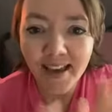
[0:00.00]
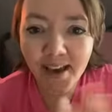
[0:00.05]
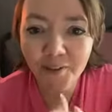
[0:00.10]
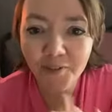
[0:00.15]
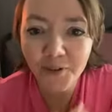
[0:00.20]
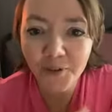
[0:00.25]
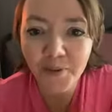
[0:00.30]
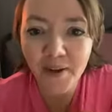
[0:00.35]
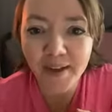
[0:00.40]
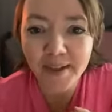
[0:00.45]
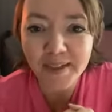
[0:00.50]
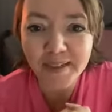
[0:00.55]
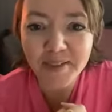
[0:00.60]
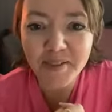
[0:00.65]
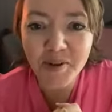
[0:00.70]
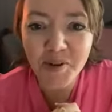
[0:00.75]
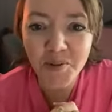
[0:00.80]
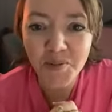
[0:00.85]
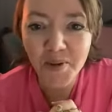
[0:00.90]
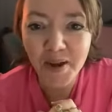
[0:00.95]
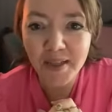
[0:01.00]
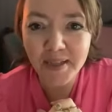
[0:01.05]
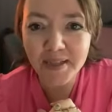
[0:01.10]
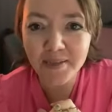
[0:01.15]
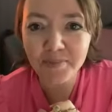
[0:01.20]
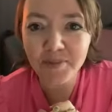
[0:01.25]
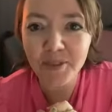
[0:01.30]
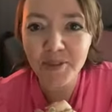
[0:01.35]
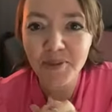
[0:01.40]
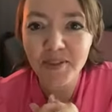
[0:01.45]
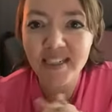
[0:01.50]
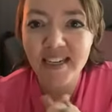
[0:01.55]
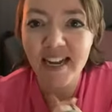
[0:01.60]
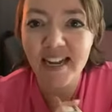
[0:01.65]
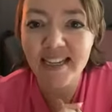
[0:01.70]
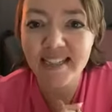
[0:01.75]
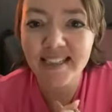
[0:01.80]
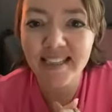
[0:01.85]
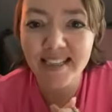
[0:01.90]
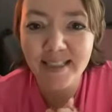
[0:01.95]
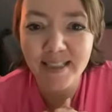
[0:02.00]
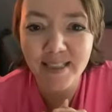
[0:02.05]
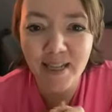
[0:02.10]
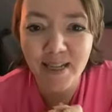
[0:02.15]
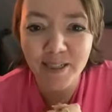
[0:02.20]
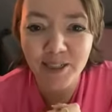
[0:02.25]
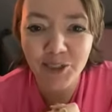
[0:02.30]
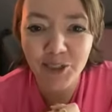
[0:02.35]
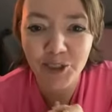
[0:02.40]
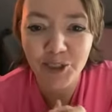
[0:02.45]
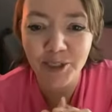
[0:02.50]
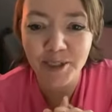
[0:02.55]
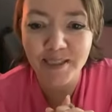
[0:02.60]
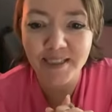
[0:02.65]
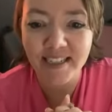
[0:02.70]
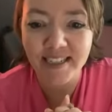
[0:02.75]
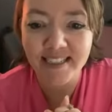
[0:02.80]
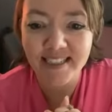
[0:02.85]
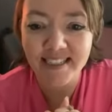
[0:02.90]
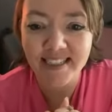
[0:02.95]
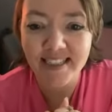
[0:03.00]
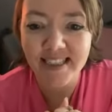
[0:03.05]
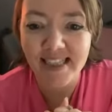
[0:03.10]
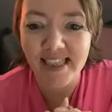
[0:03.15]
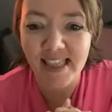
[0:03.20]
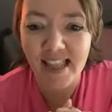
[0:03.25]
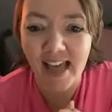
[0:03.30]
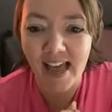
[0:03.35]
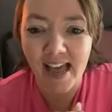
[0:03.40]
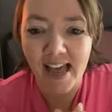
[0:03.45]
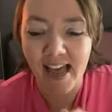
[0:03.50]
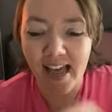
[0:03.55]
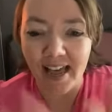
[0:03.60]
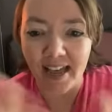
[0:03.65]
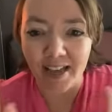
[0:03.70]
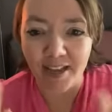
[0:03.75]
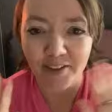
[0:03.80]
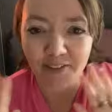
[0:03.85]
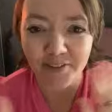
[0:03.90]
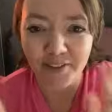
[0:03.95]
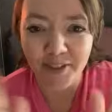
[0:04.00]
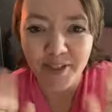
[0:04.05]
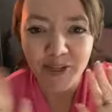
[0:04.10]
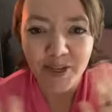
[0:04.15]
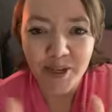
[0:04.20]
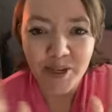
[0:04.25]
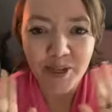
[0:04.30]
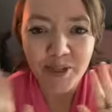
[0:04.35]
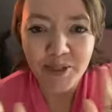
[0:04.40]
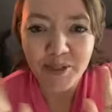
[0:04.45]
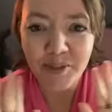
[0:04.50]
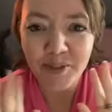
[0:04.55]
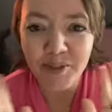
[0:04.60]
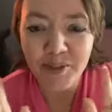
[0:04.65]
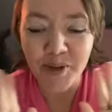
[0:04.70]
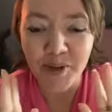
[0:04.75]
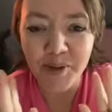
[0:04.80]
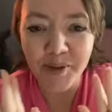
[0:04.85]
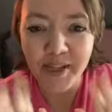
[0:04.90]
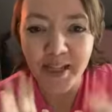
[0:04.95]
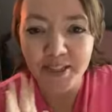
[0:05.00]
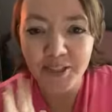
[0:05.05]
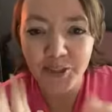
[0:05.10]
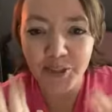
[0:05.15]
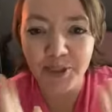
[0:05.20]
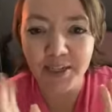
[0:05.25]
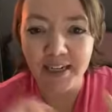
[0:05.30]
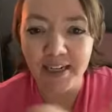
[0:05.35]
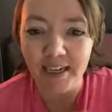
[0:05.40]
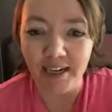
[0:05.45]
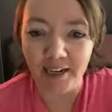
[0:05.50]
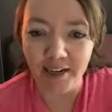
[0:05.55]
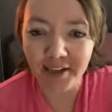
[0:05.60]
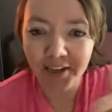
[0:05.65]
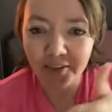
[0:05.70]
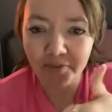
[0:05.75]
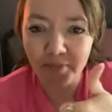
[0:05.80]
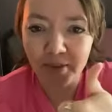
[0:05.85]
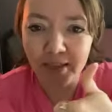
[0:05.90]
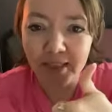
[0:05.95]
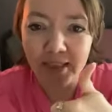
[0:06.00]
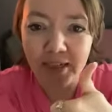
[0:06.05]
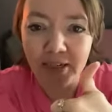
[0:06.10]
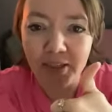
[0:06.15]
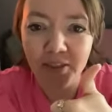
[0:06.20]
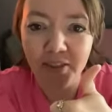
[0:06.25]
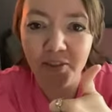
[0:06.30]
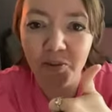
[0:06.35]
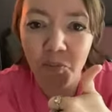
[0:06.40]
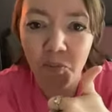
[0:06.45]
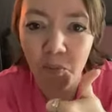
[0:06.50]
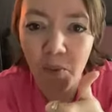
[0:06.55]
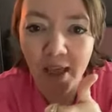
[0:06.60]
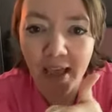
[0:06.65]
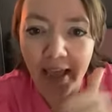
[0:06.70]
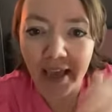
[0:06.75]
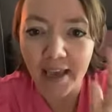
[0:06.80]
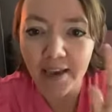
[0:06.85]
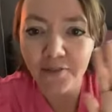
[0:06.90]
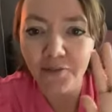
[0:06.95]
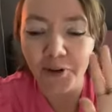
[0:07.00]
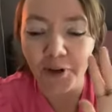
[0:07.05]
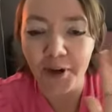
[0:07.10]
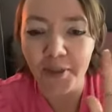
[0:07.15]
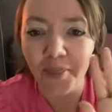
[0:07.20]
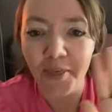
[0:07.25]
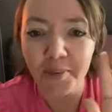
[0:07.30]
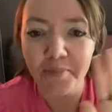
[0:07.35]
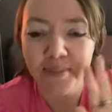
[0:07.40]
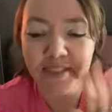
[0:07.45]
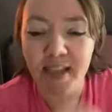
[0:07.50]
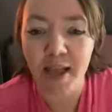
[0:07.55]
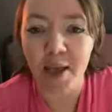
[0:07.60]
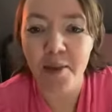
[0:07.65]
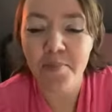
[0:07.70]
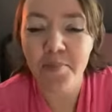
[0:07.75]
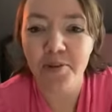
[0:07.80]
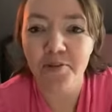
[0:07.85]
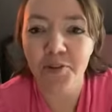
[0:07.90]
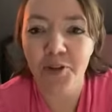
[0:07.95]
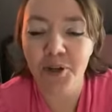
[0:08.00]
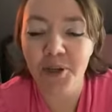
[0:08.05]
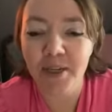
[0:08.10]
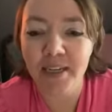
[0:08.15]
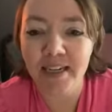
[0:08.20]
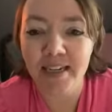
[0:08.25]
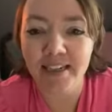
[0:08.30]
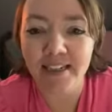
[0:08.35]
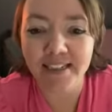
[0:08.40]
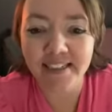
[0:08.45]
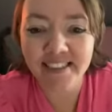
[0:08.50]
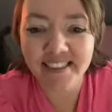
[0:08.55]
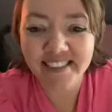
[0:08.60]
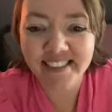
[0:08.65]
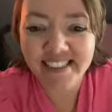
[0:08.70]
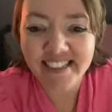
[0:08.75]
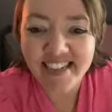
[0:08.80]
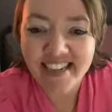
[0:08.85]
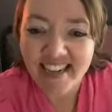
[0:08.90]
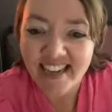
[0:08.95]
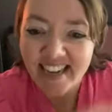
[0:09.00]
Hey everyone, welcome to today's lunch lesson live. So glad you're here. Give me a little wave or a thumbs up if you're here.